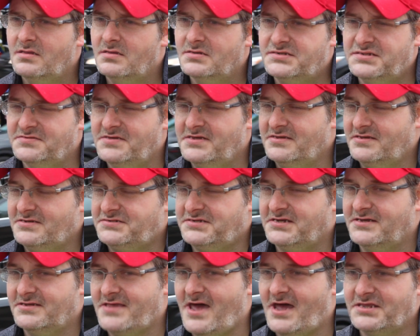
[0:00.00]

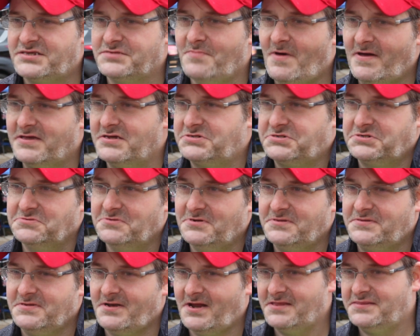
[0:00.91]
See, and that's my issue
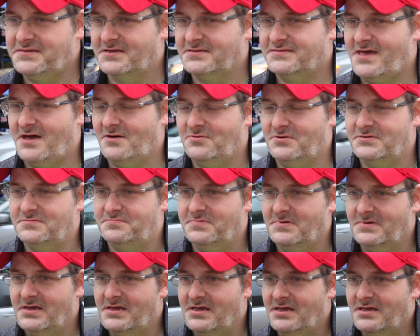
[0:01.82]
with it. I think that would
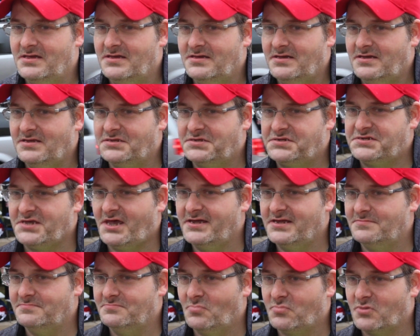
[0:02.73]

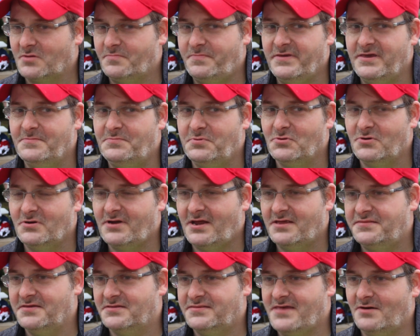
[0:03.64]
incite more people, and
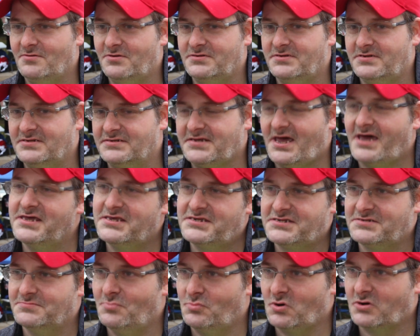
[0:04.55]
I think that would
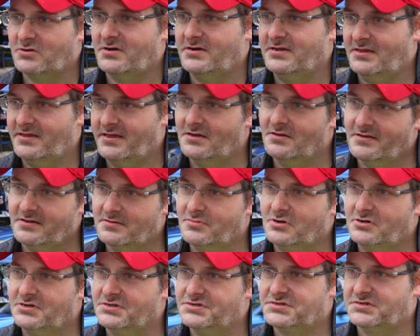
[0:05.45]
entice more illegal
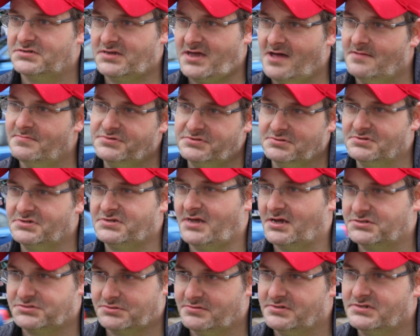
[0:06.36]
immigrants to come to a
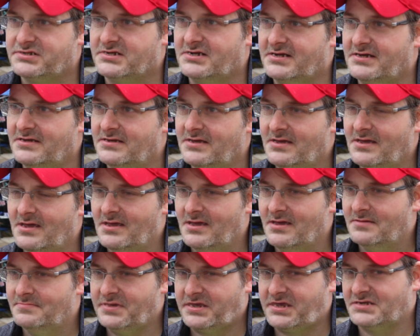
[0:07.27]
sanctuary city
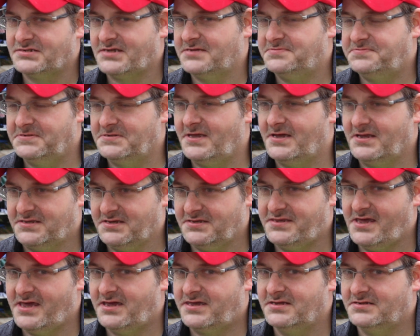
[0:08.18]
because I feel like
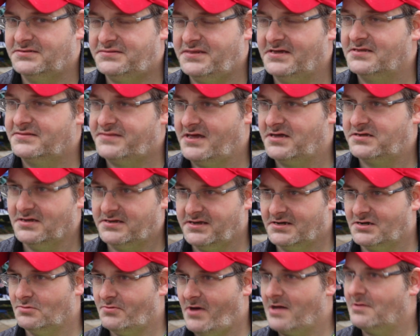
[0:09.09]
that they could think they could
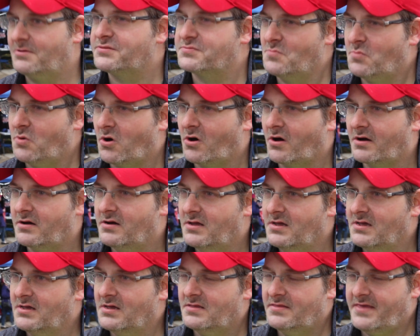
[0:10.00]
get away with more,
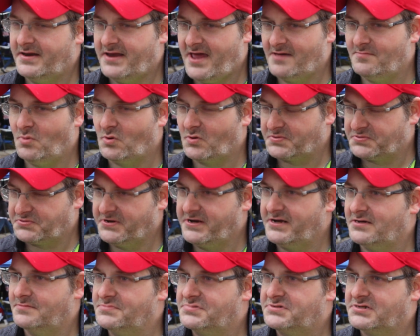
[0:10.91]
they'd have more
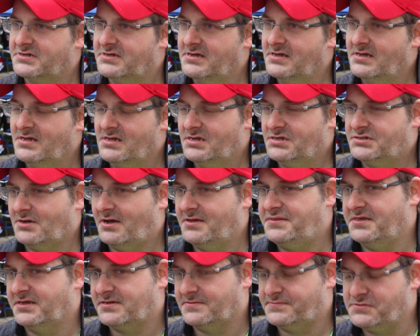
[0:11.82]
freedoms. So I
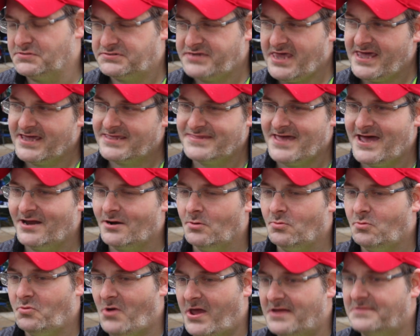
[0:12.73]
think if you take that
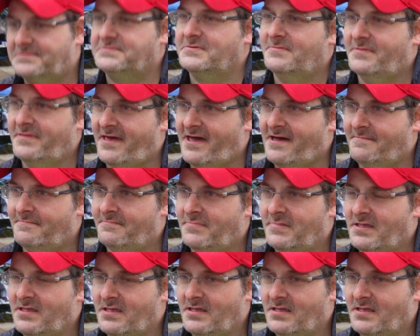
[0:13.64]
away from them,